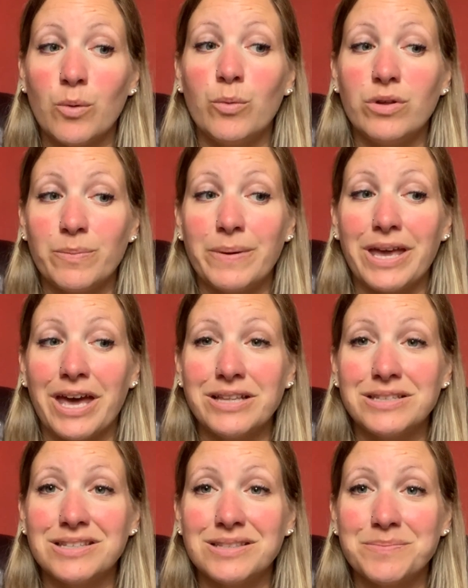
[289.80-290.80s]
with
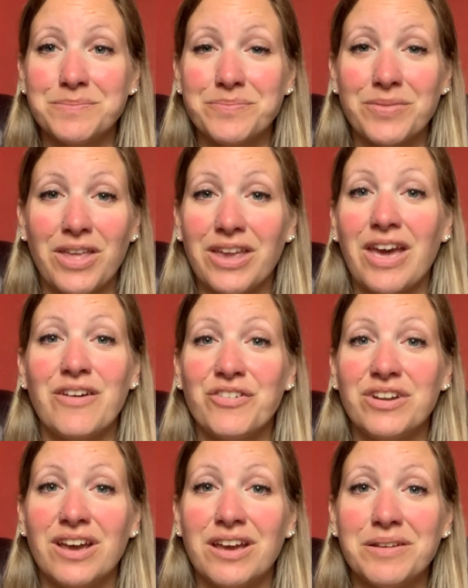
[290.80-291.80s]
baguettes, like
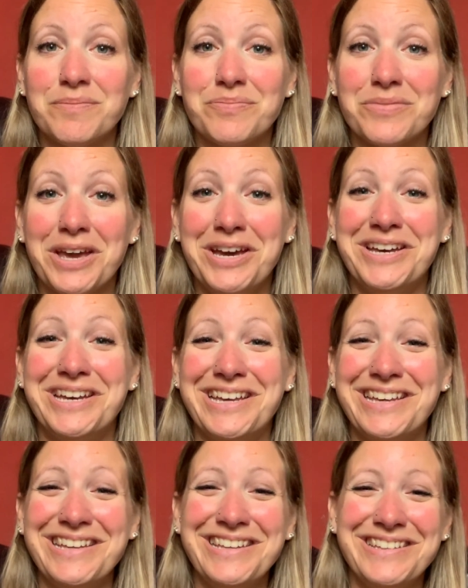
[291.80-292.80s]
every day.
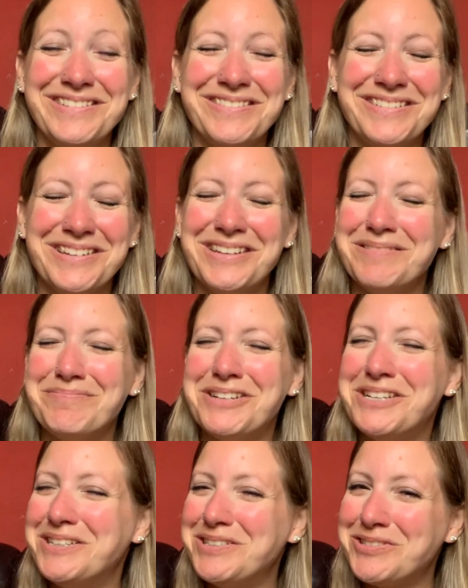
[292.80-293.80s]

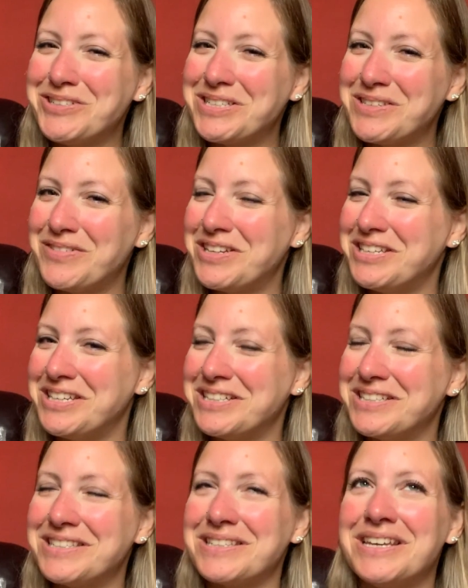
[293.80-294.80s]
But no strings of
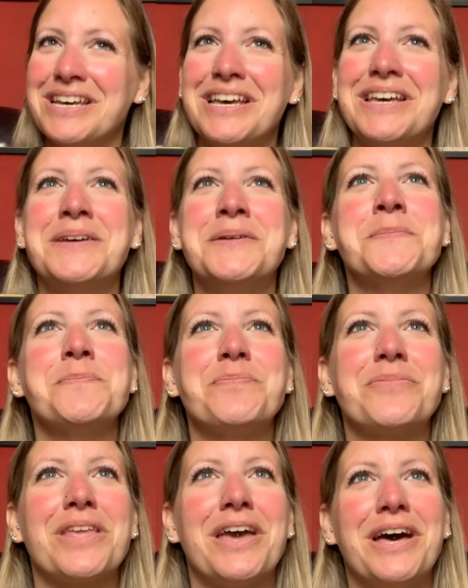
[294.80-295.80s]
onions.
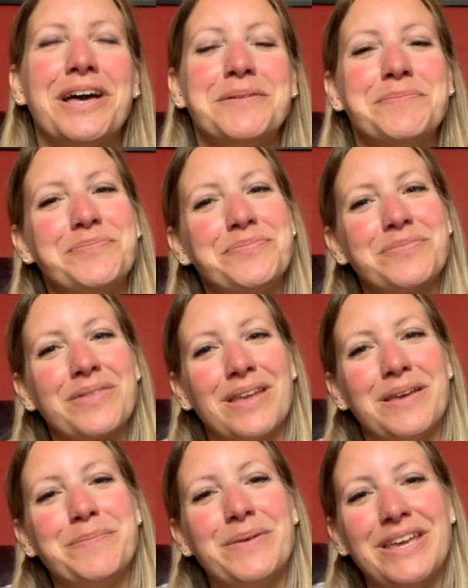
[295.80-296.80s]

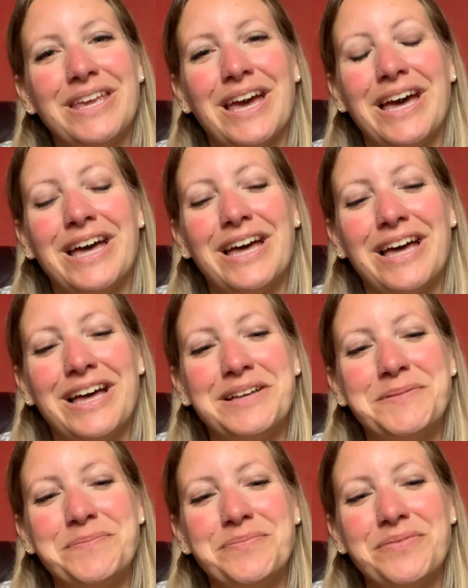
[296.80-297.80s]
But
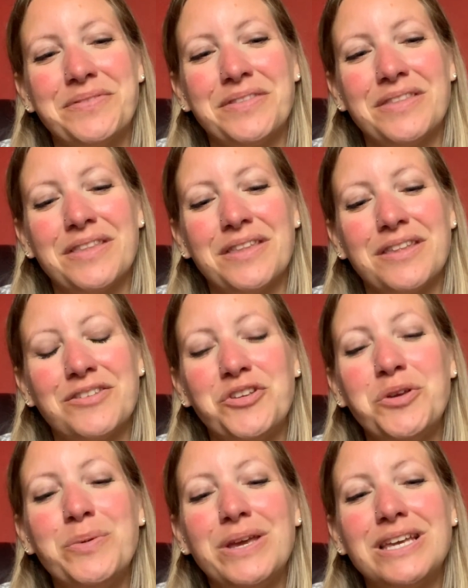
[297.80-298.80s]
yeah,
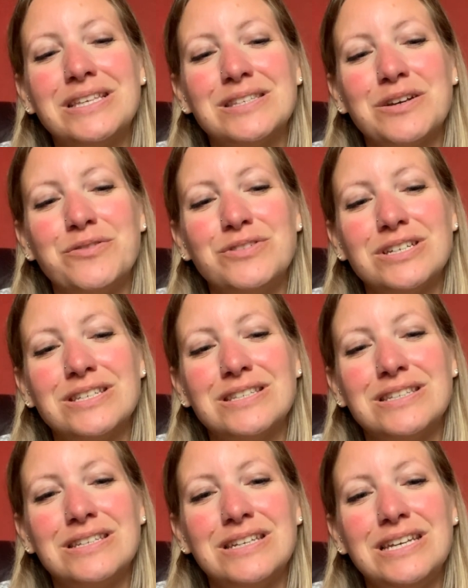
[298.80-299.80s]
2 weeks of just
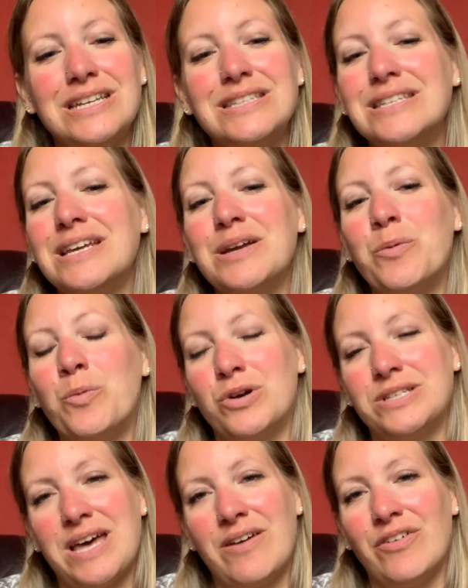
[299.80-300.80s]
eating
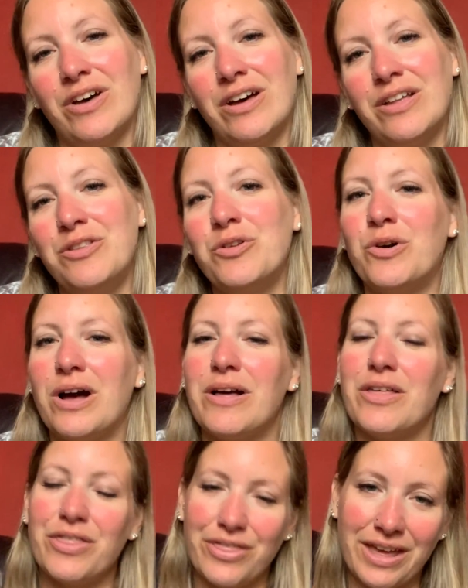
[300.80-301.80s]
whatever, not
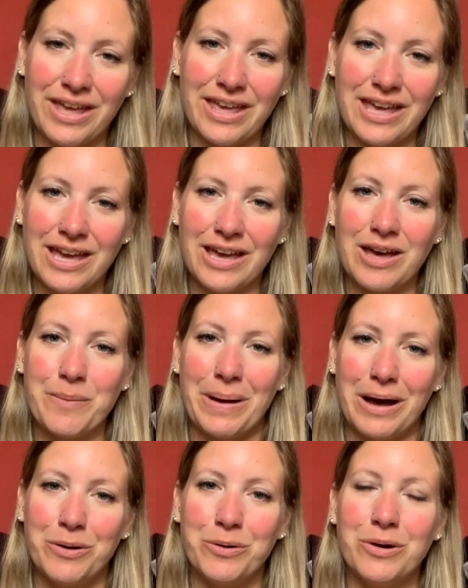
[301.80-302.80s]
thinking
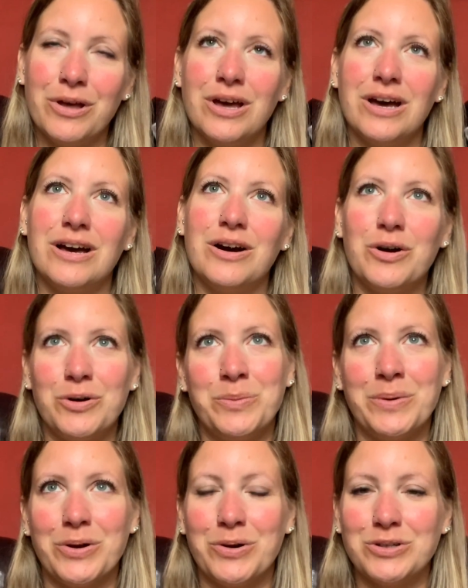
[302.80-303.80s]
about, oh
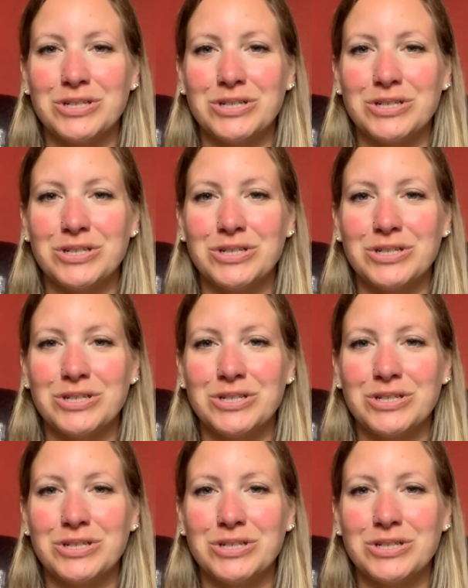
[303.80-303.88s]
my gosh,